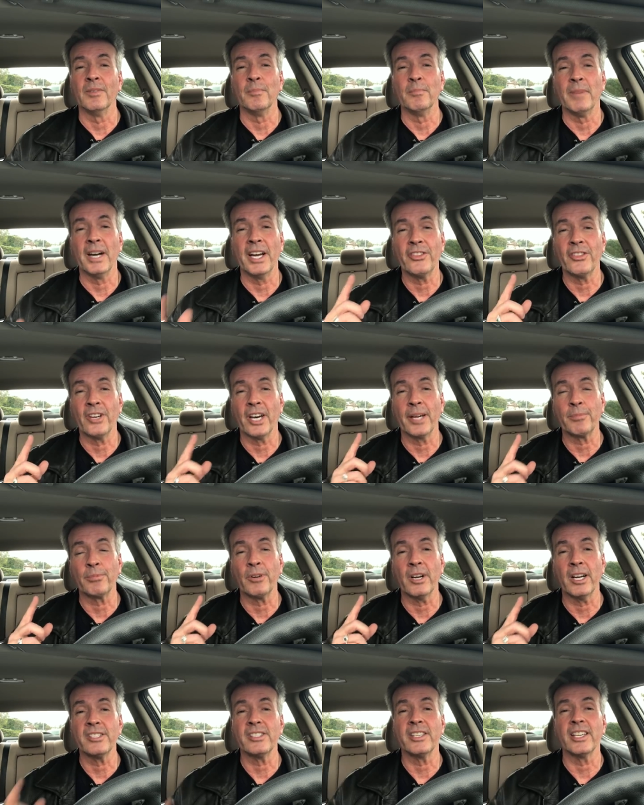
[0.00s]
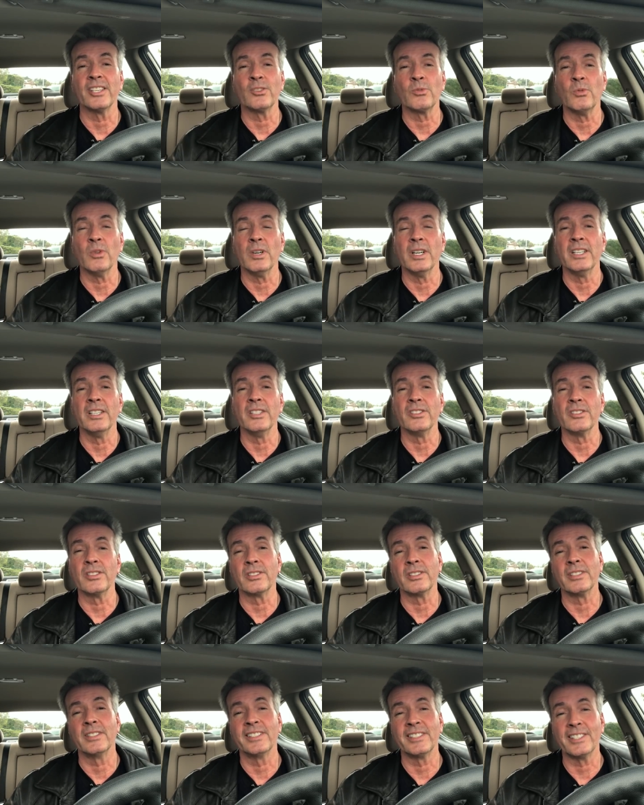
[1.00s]
My thought process
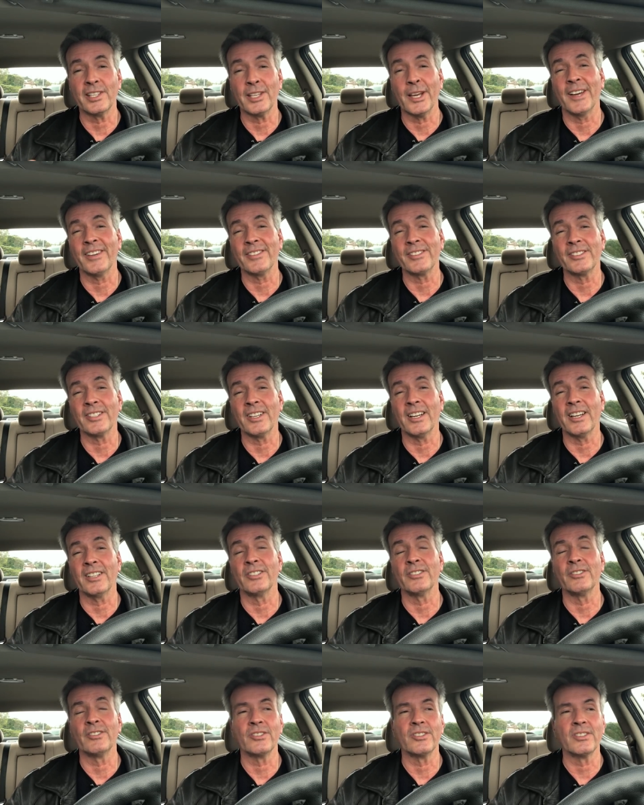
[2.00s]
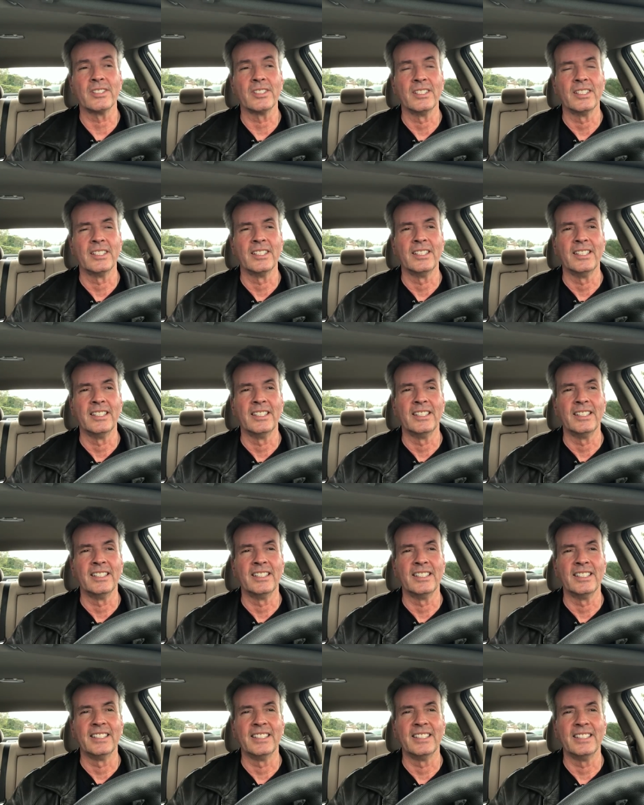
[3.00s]
was, it's $1,000.
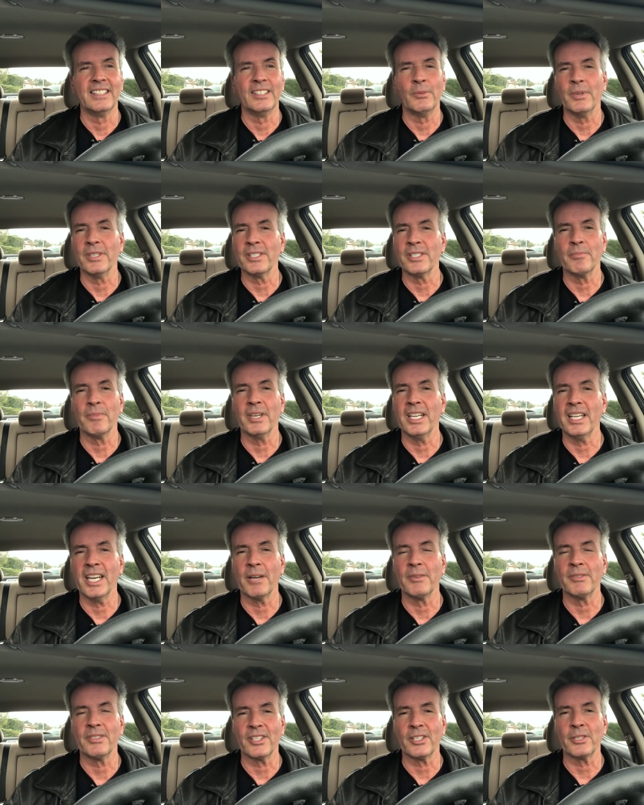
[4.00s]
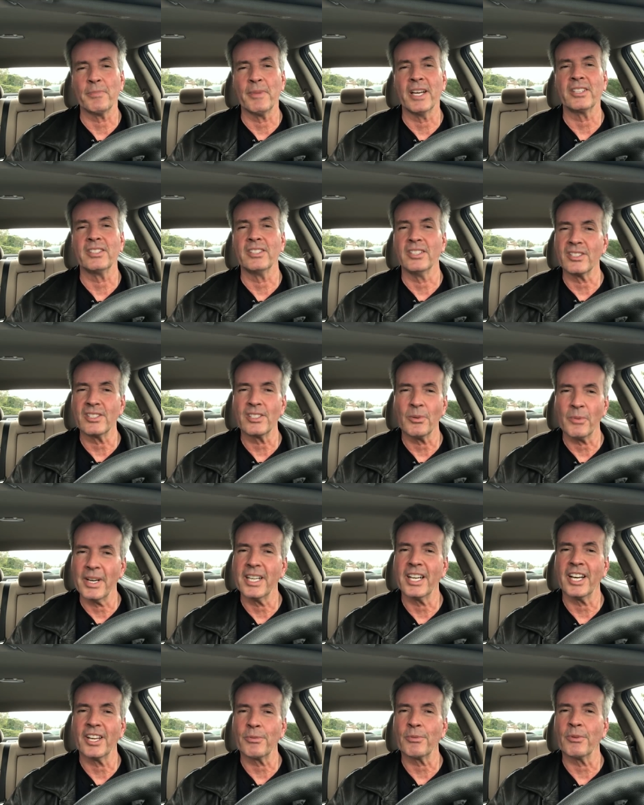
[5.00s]
It wasn't money I was expecting, so why
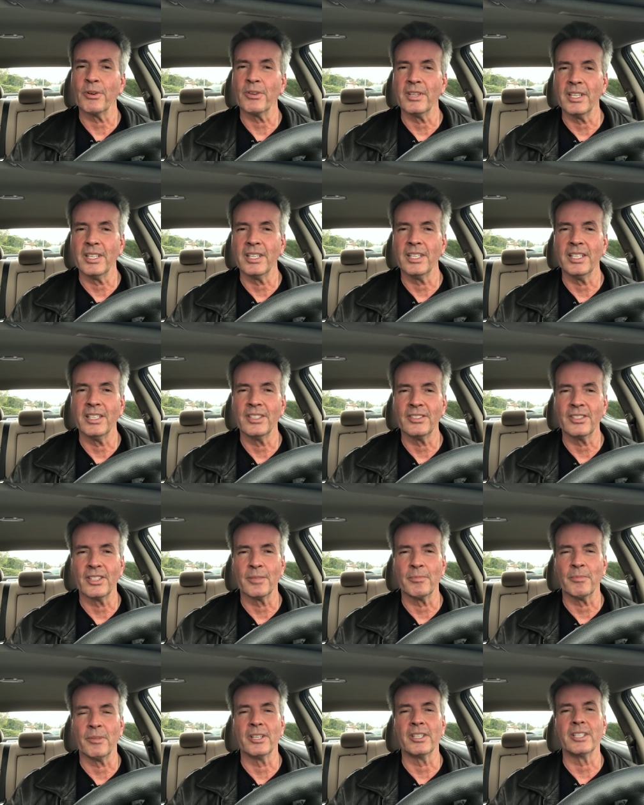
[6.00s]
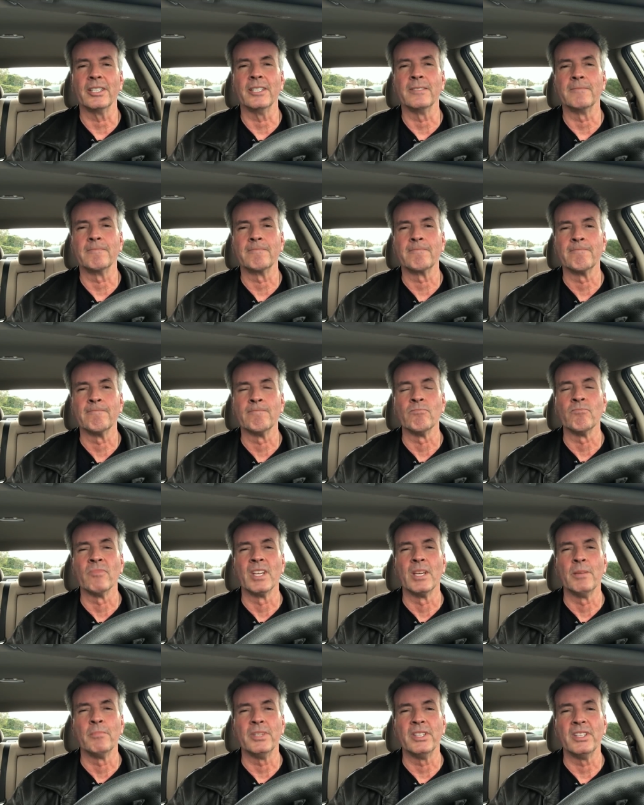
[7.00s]
not throw it into the market?
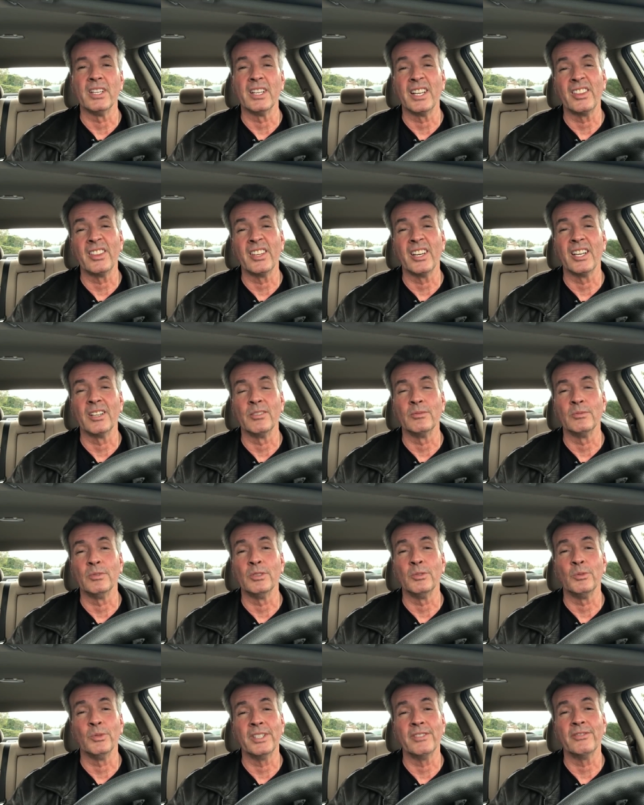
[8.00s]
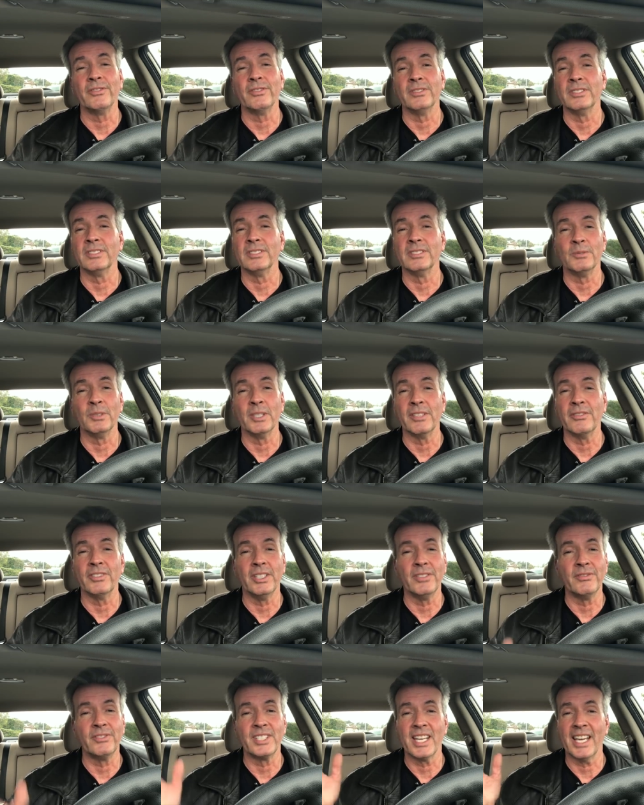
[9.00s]
But then I thought, well, what if
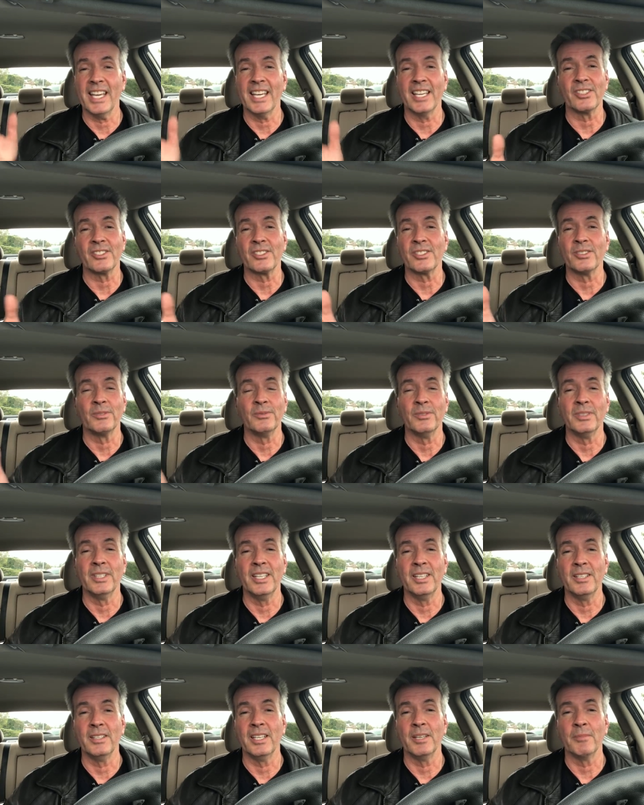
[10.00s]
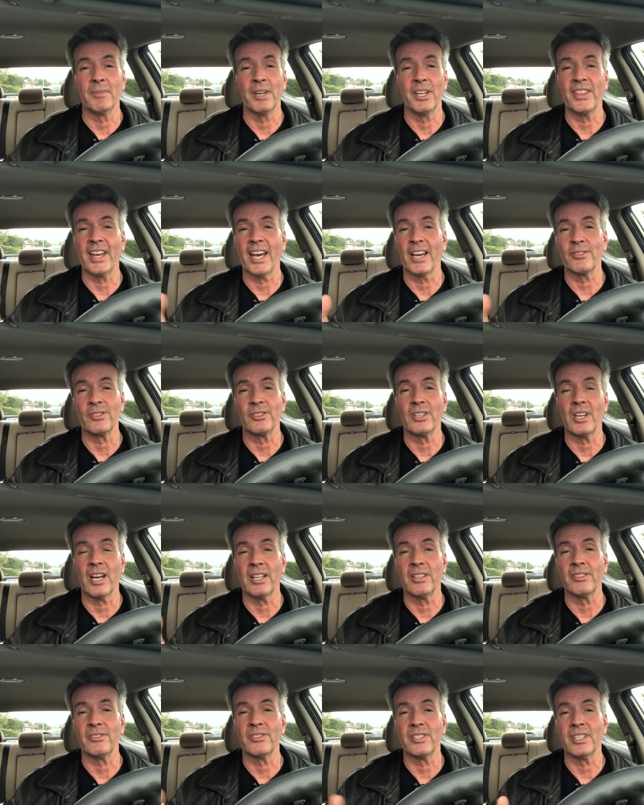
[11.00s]
Lyft tanks and my
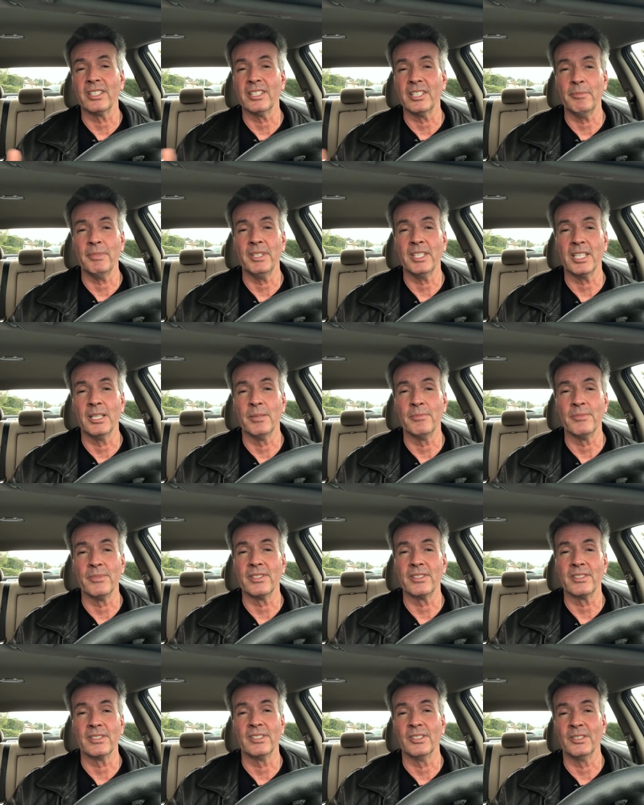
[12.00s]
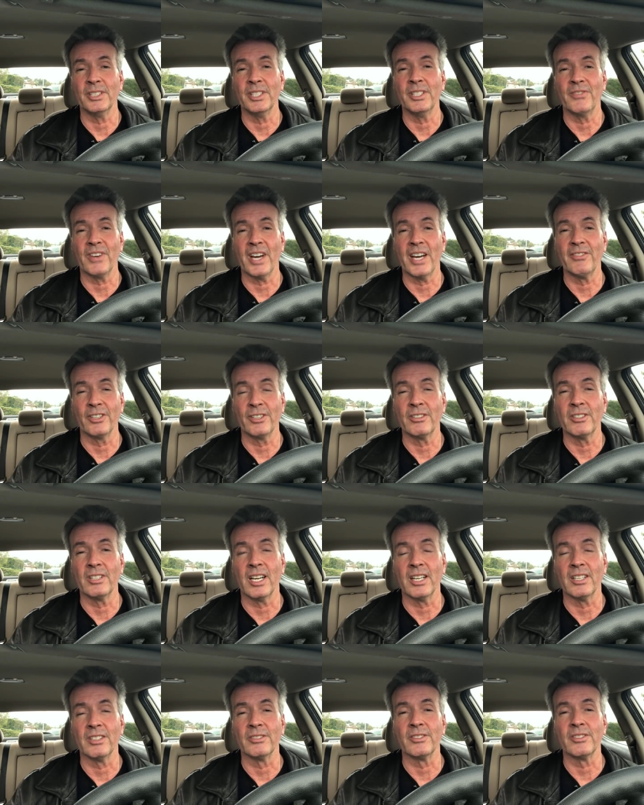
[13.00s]
$1,000 suddenly becomes only
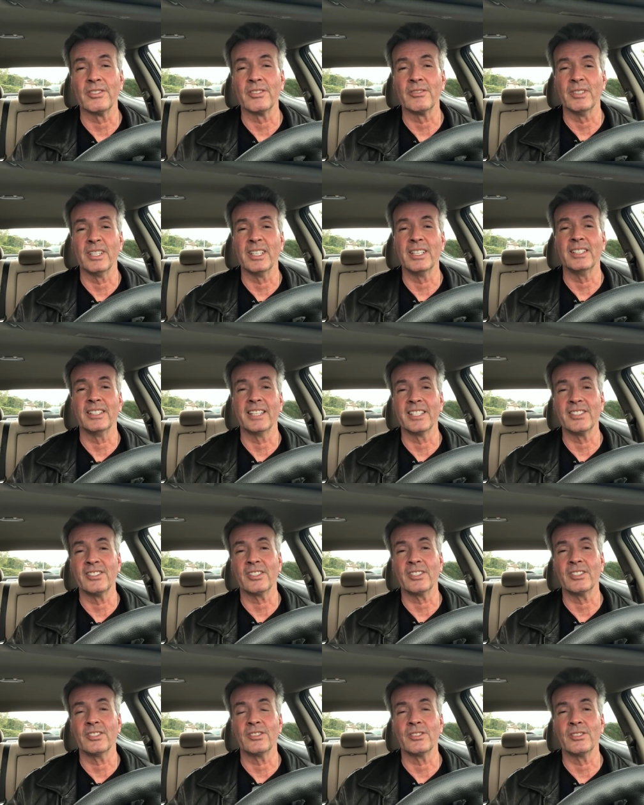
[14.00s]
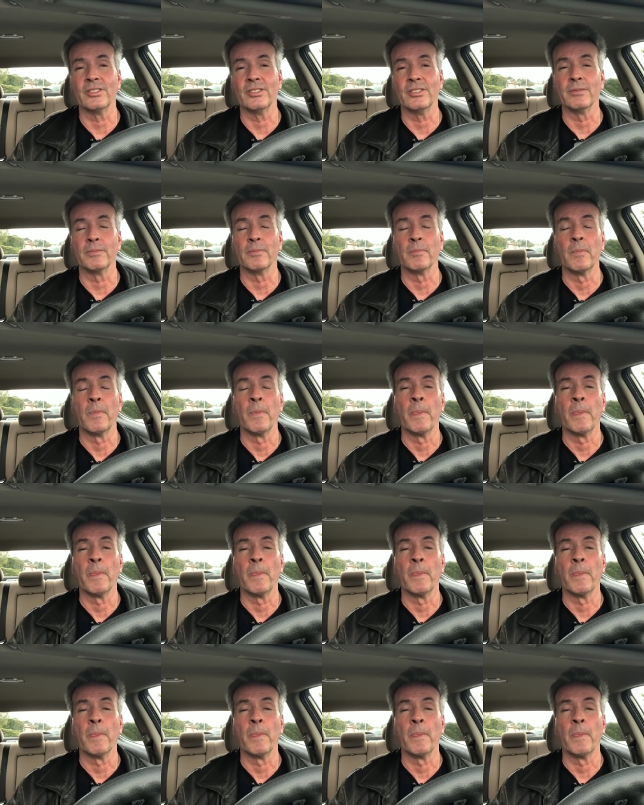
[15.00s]
$500, right? That's a concern.